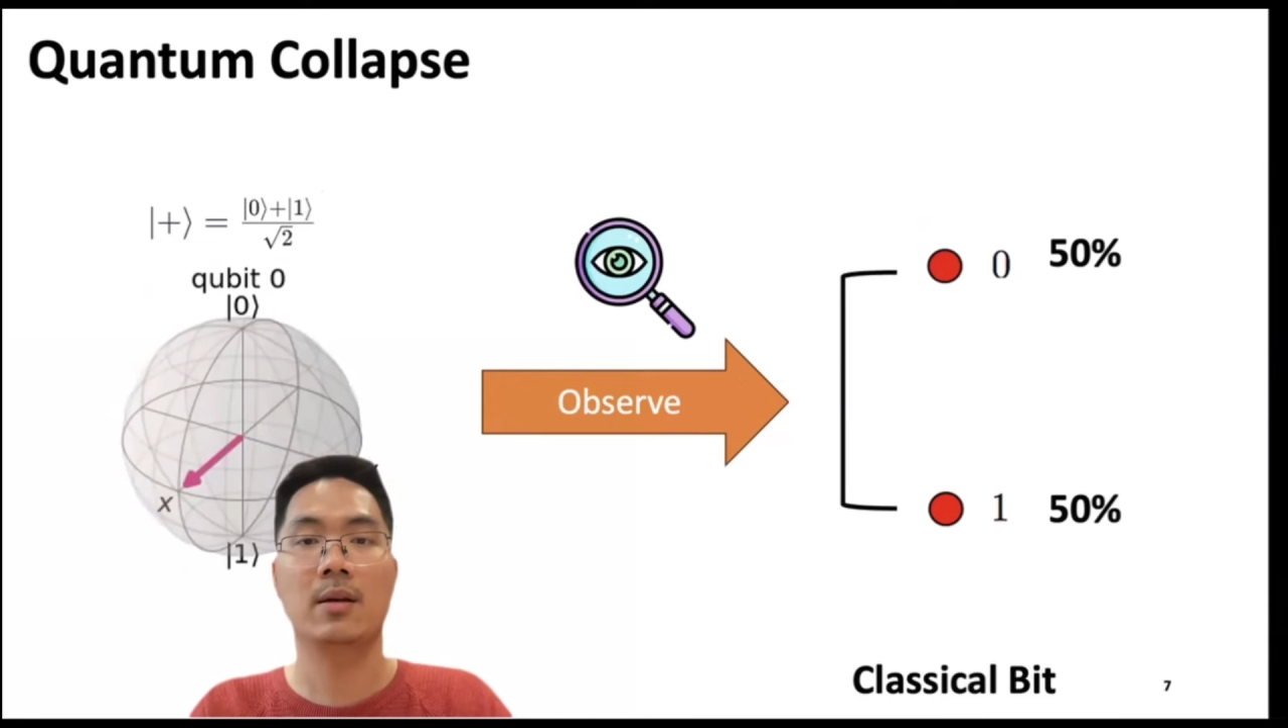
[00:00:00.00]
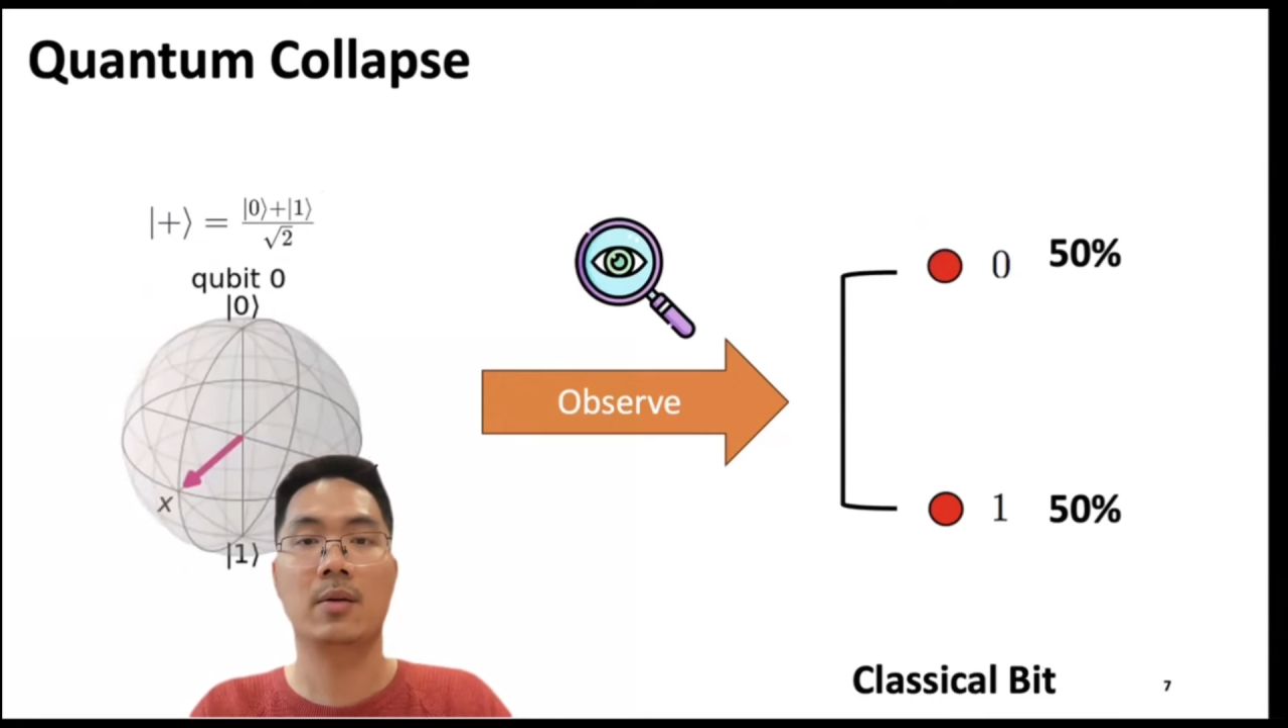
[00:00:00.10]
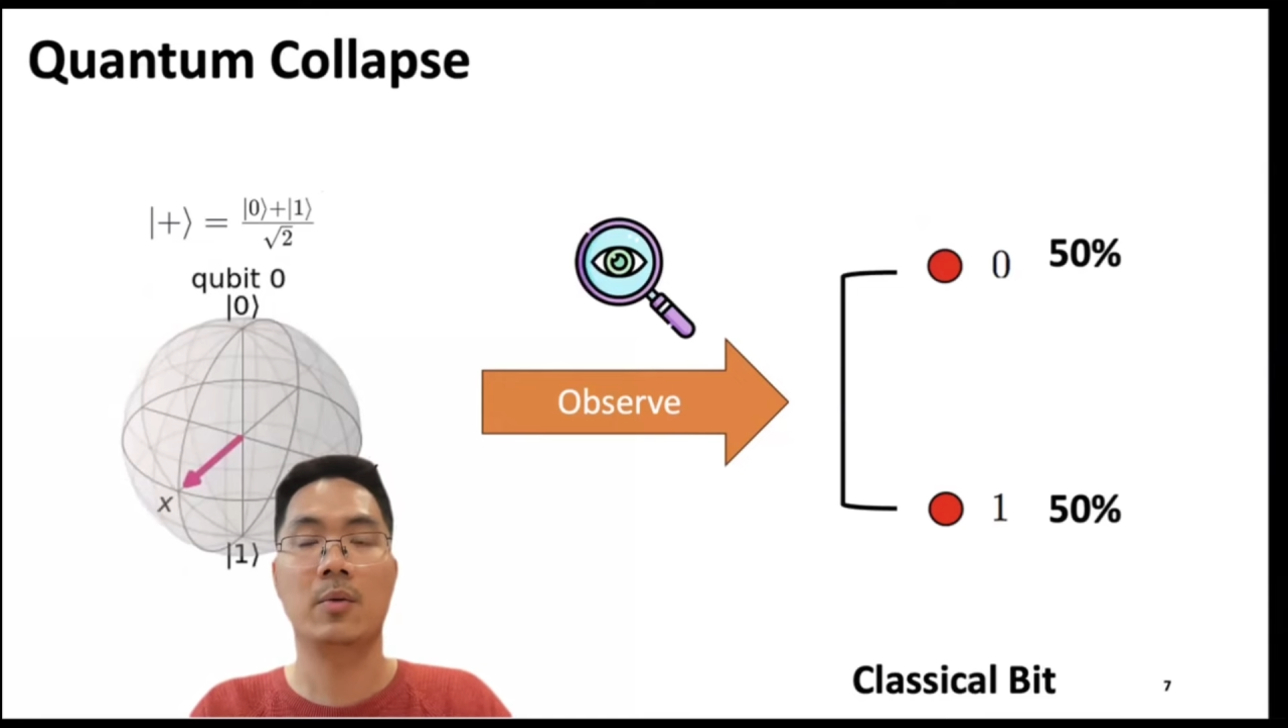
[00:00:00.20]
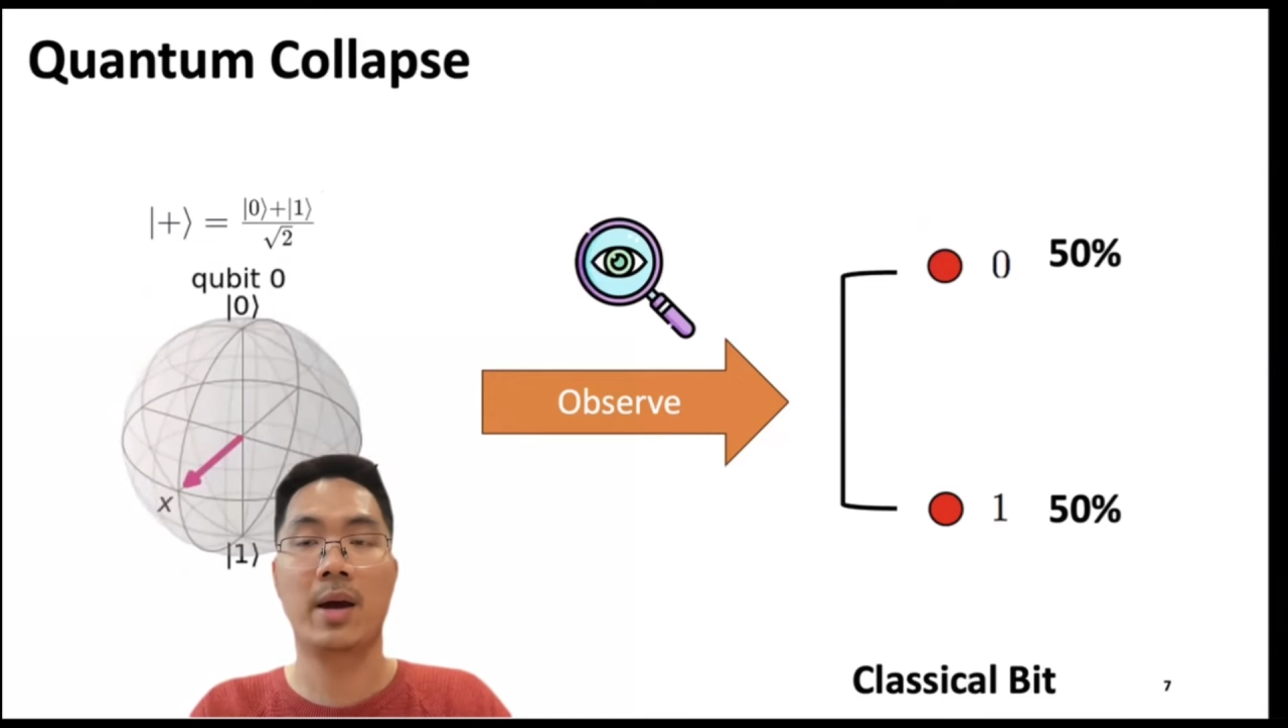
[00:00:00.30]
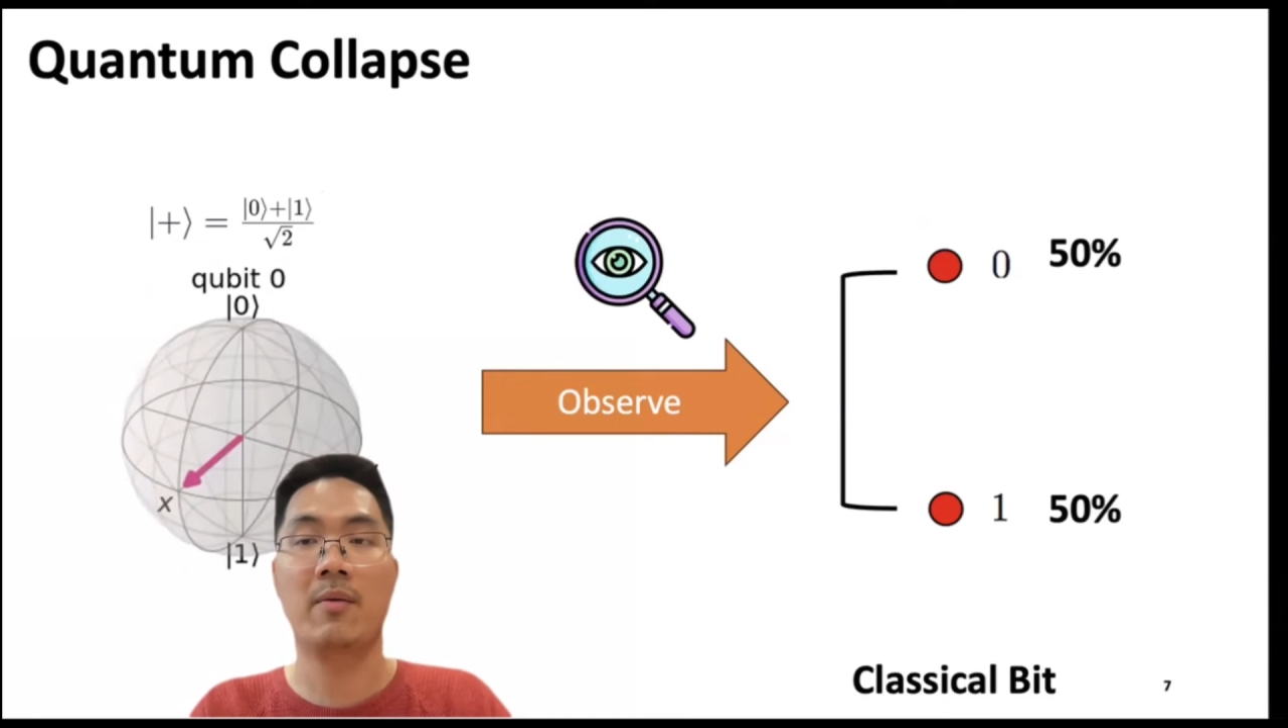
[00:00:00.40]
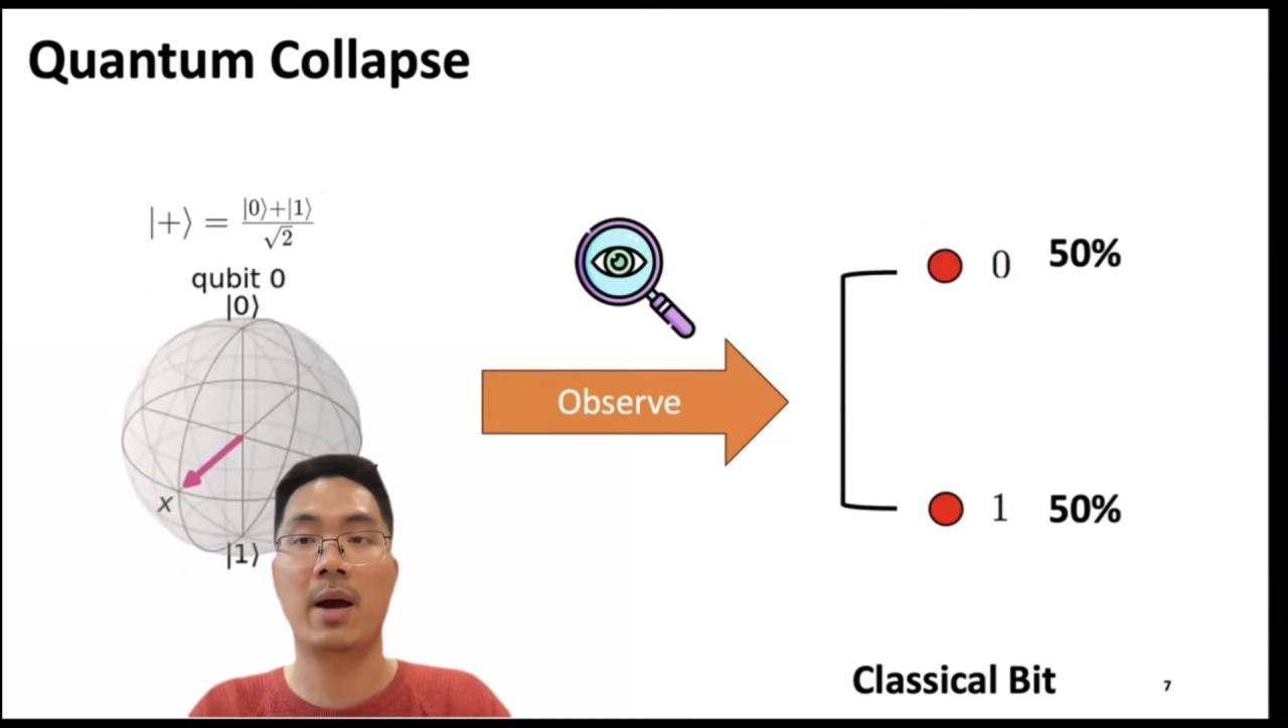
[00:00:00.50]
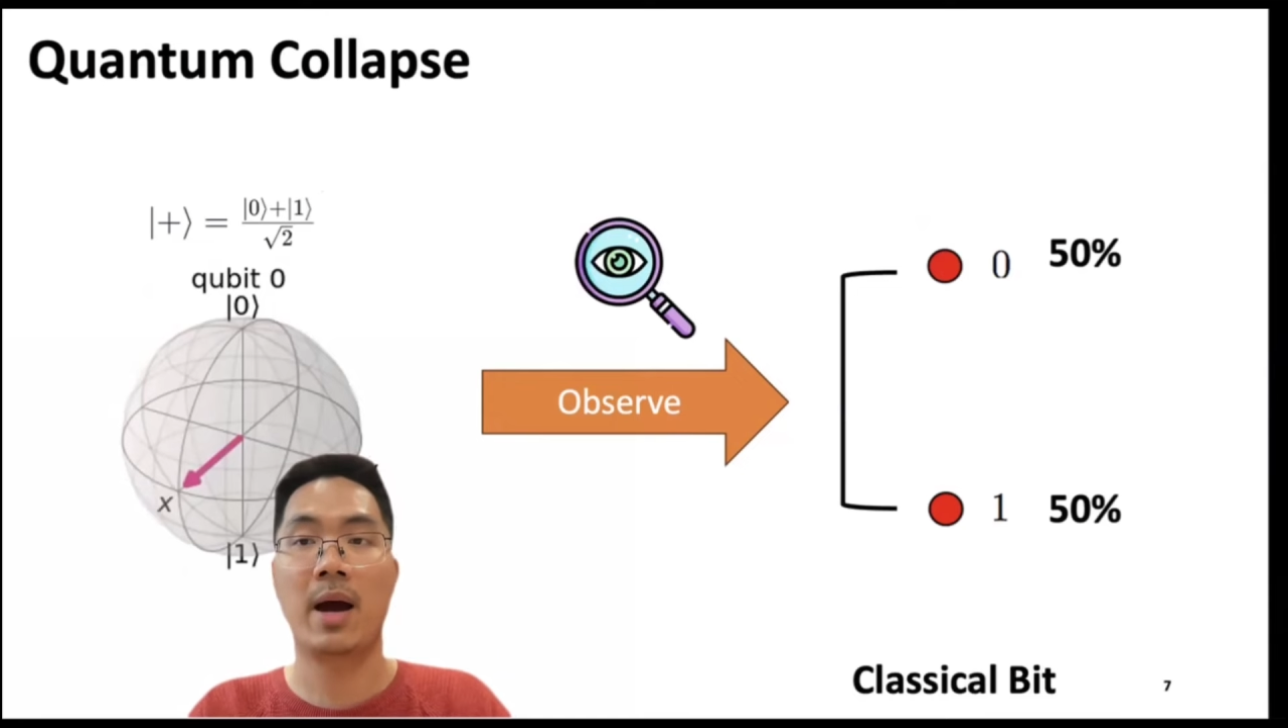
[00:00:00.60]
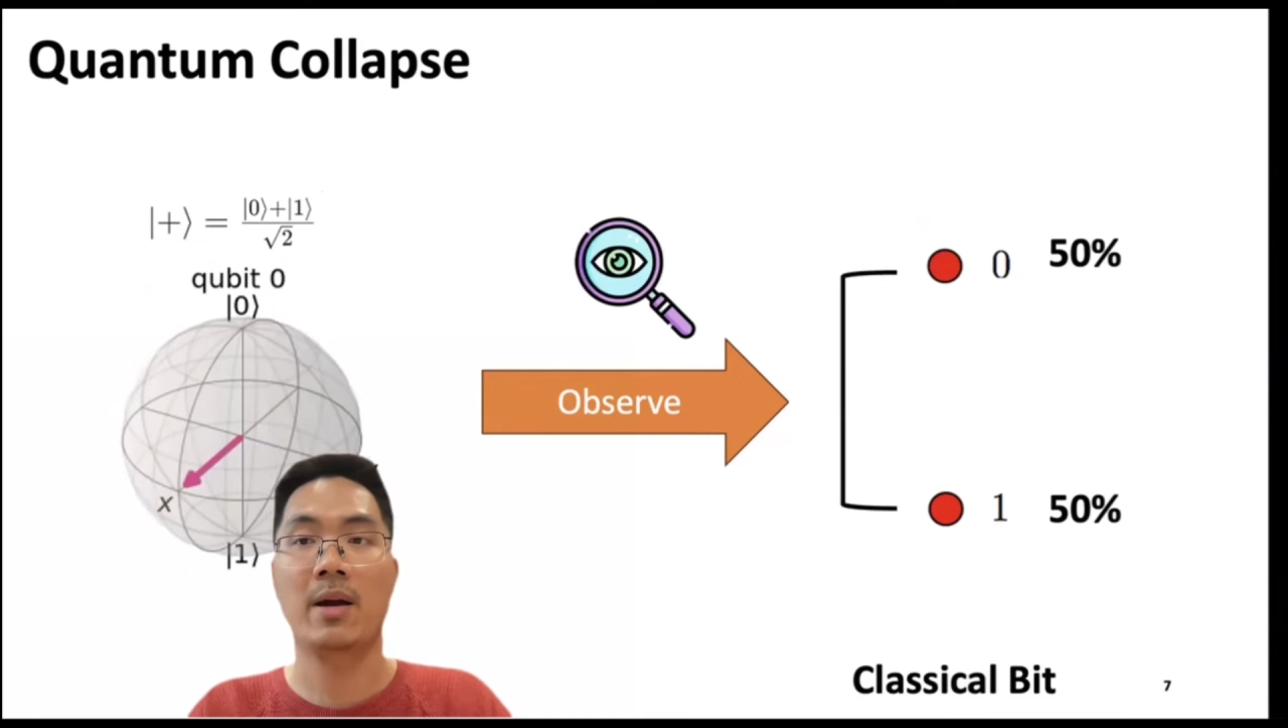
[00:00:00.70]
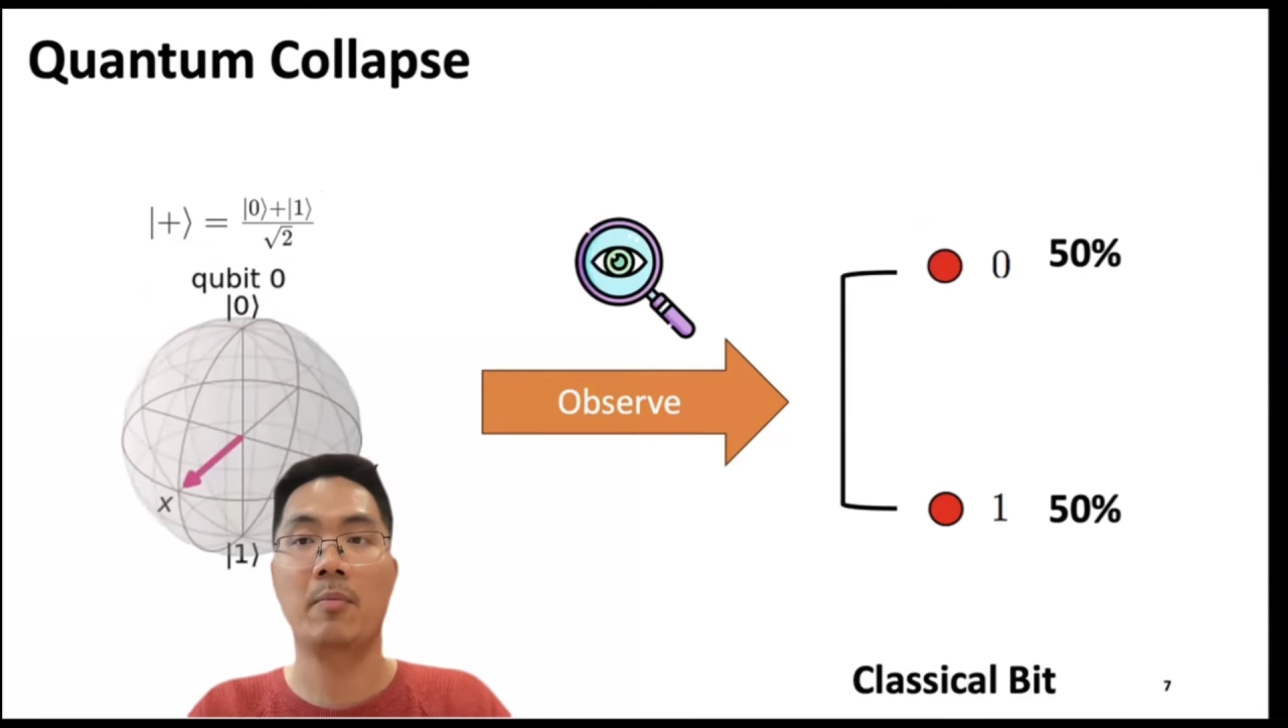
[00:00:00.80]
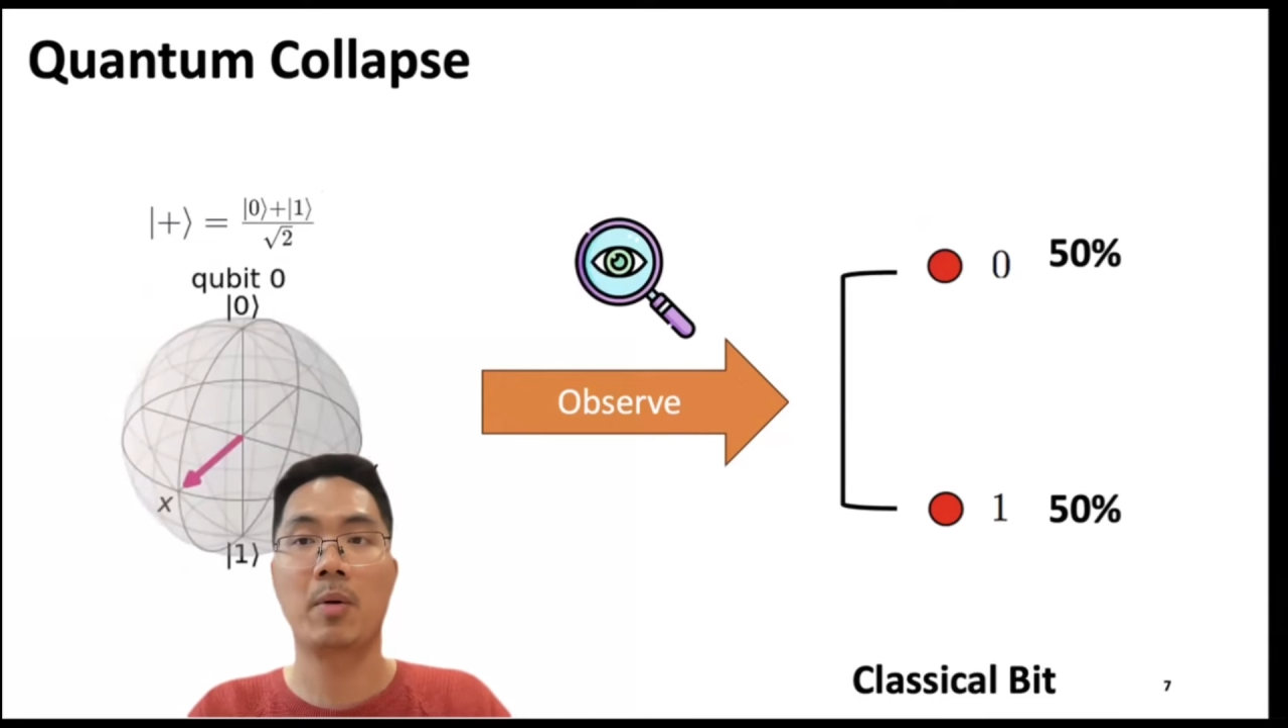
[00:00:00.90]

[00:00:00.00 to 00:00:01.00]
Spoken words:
then we have higher